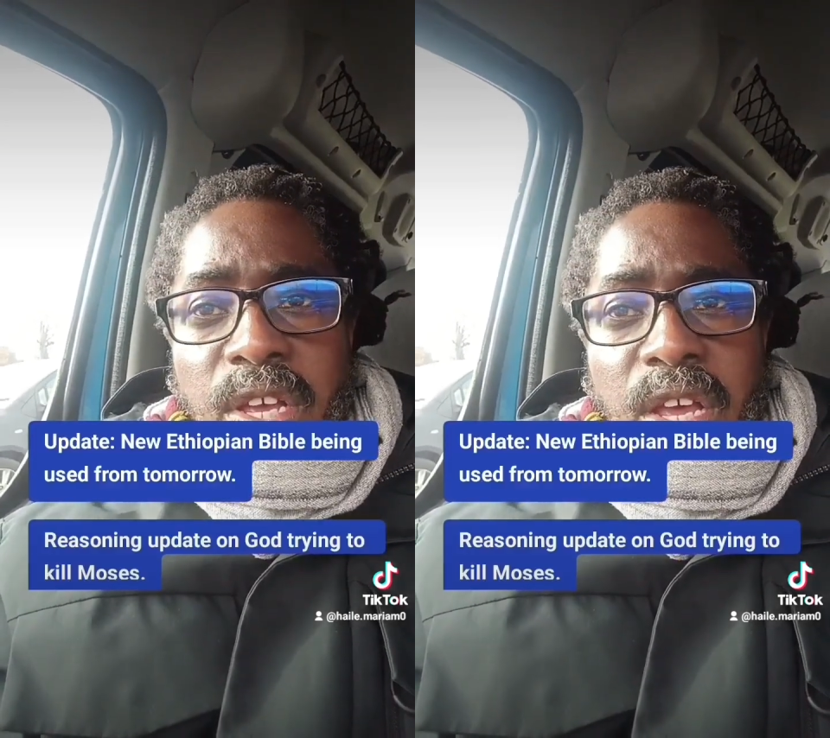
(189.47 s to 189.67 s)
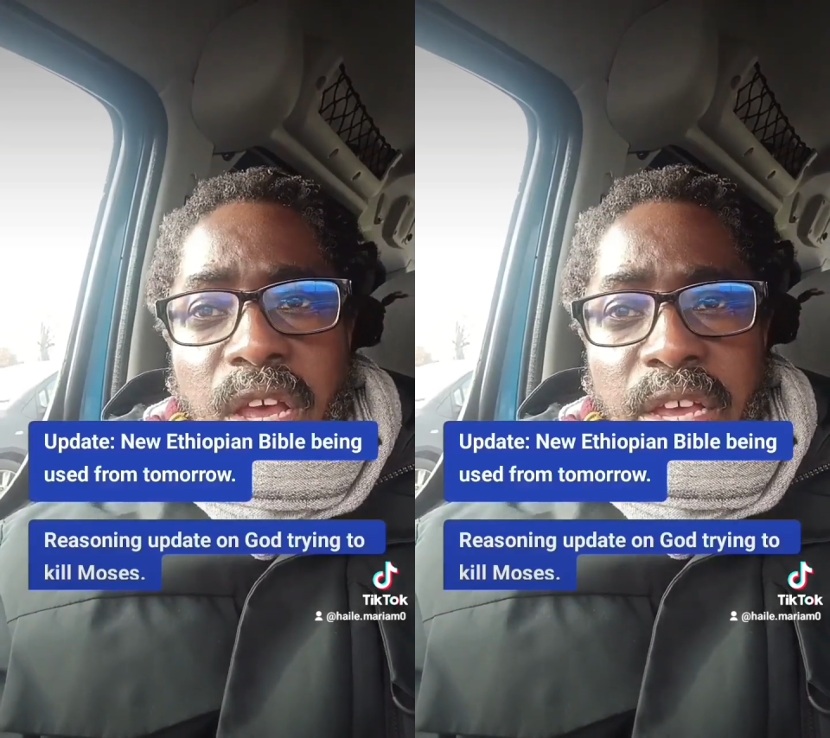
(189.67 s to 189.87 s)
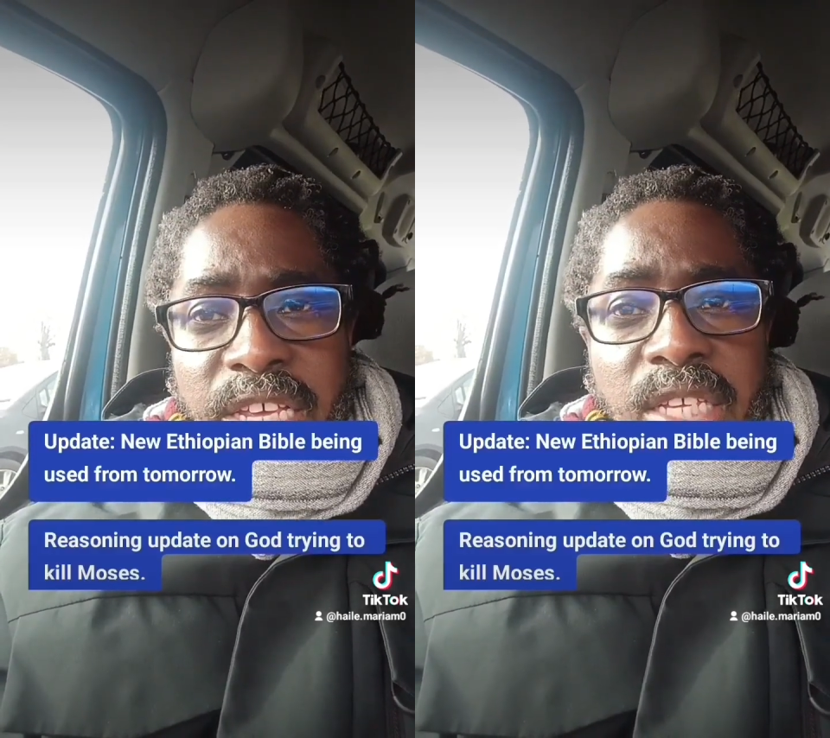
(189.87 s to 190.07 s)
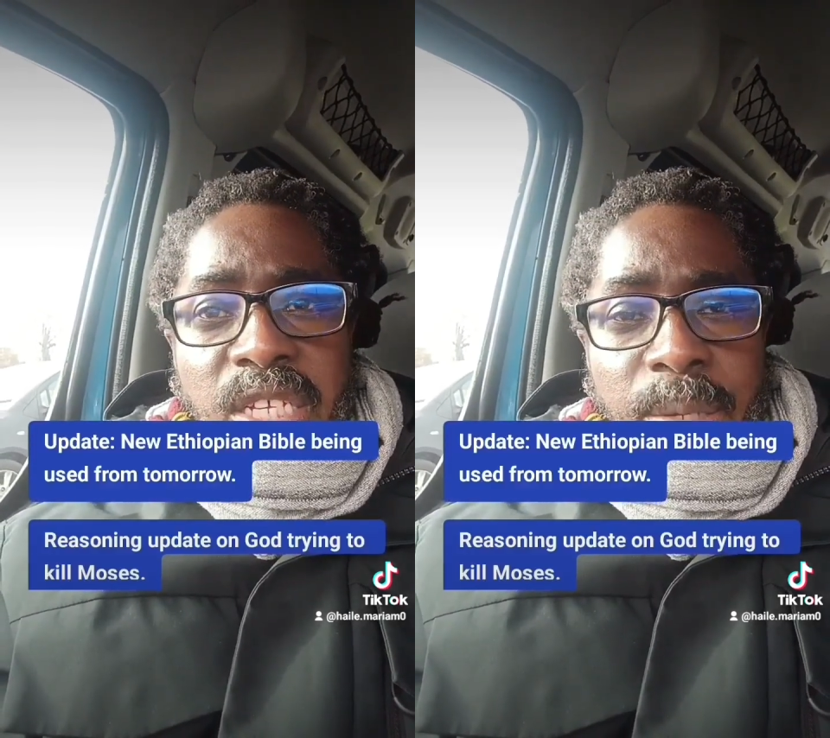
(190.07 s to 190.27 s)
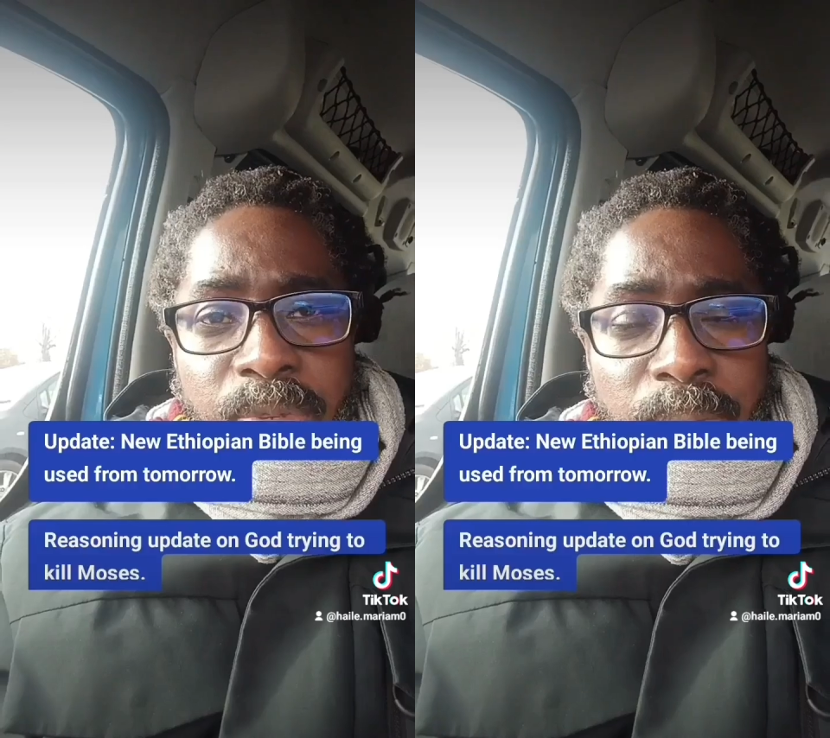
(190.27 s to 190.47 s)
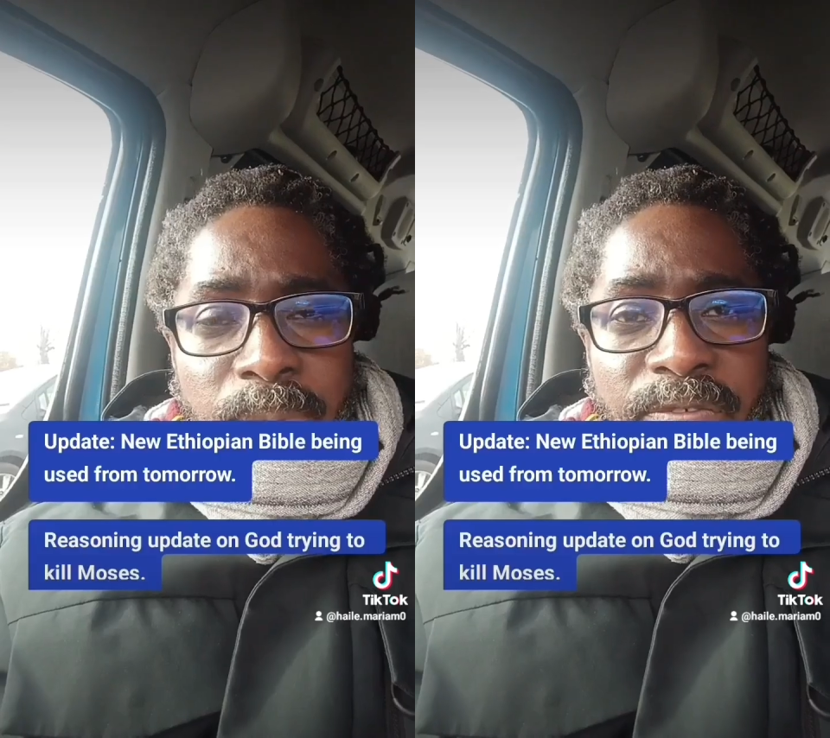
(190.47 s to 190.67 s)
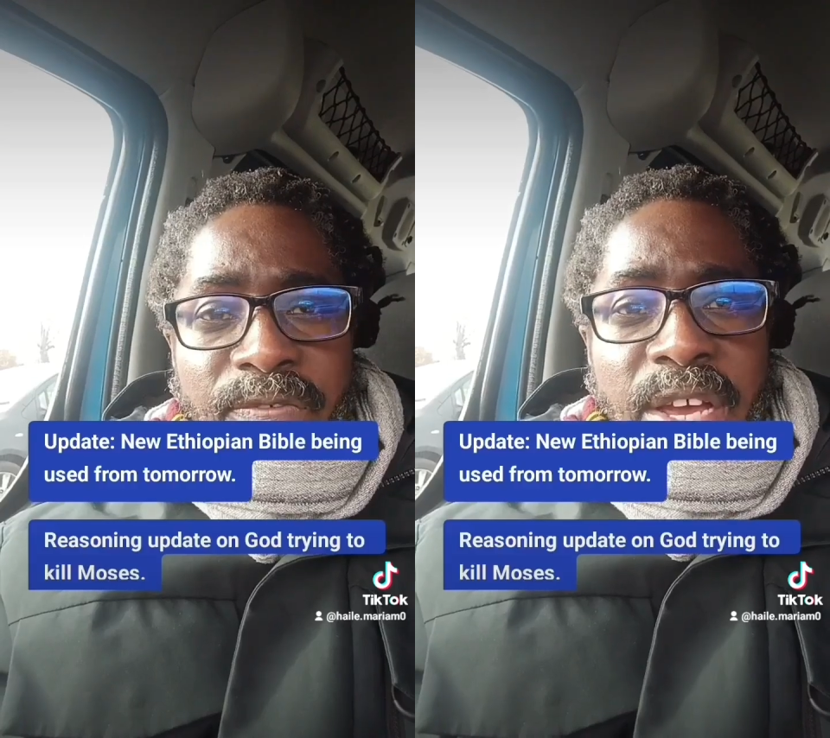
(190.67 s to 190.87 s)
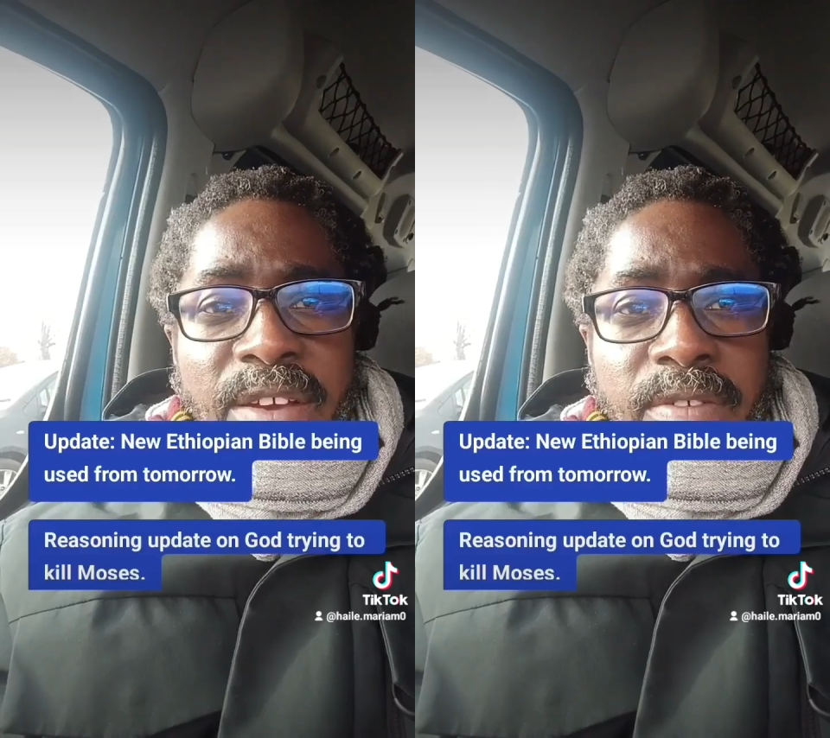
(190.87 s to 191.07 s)
Egypt to meet
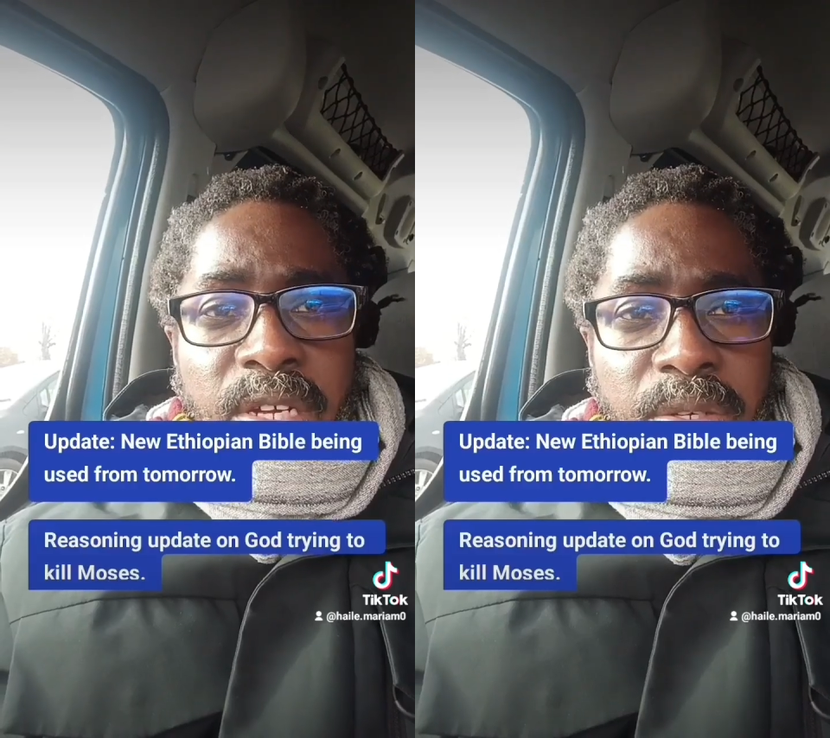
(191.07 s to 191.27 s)
Pharaoh,